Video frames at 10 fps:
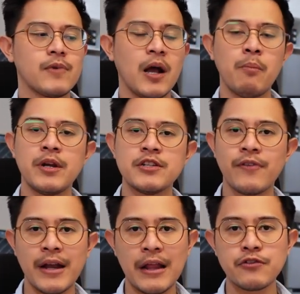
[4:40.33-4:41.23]
company's
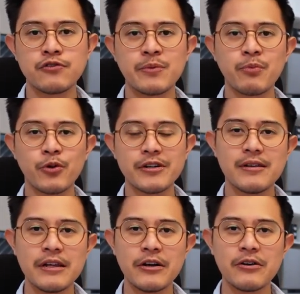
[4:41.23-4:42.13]
financial report,
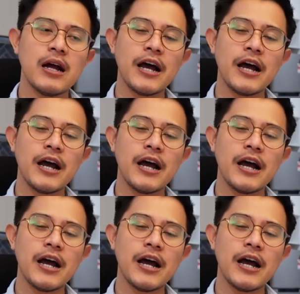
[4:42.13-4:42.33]
you know?